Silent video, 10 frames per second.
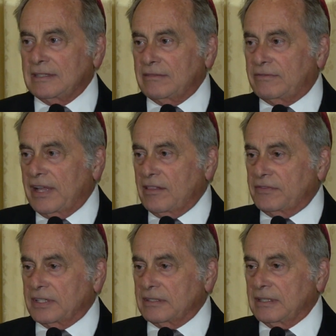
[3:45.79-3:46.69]

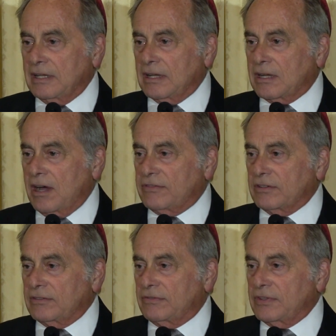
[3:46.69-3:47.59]
velvet
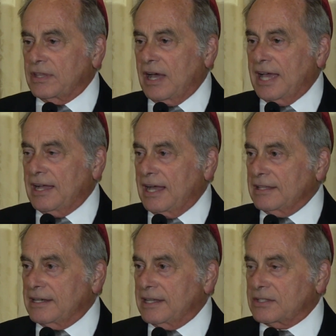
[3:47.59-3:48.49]
cover for the high
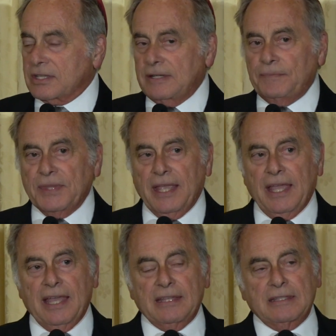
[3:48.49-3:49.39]
holidays.
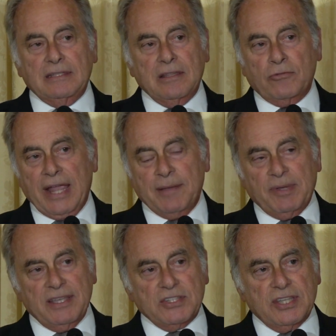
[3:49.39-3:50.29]
And the
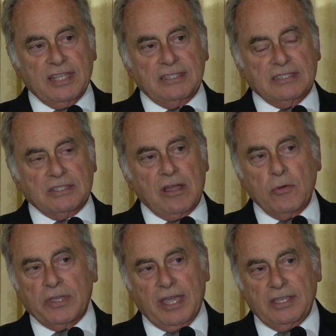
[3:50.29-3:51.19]
rabbi said,
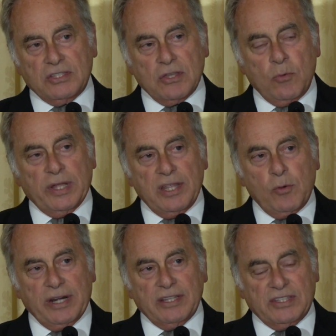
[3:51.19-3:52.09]
okay, so what do you
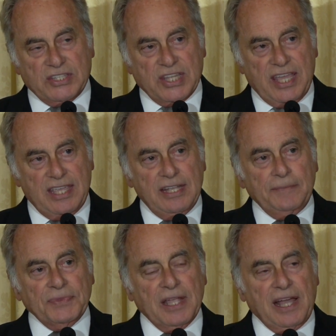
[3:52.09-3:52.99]
want to say
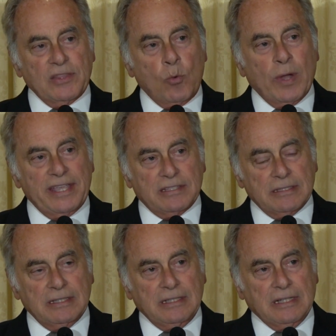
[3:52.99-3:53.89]
on the white
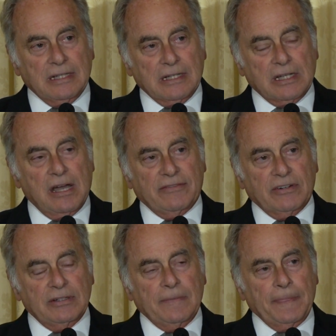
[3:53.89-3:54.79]

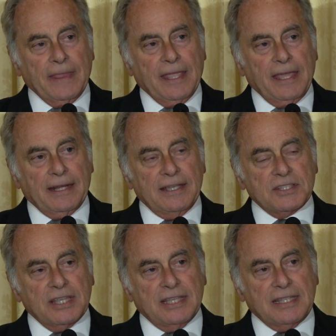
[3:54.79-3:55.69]
cover? And I
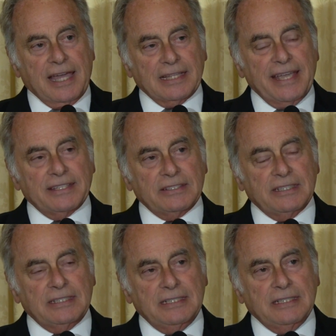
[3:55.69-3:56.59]
said, I'd like
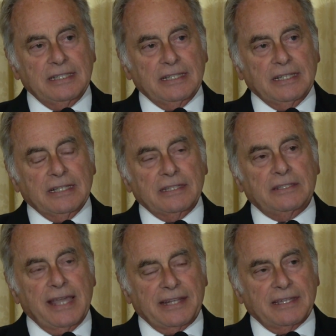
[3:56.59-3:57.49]
to
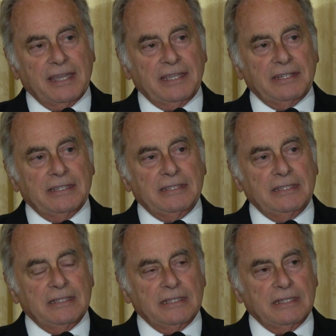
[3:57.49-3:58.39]
dedicate it
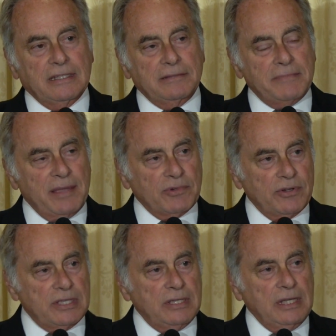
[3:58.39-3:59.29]
in
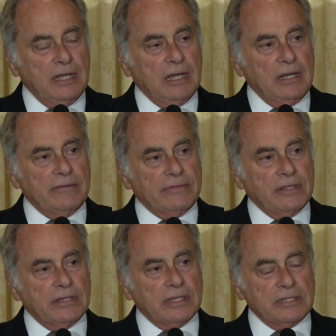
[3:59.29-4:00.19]
memory of the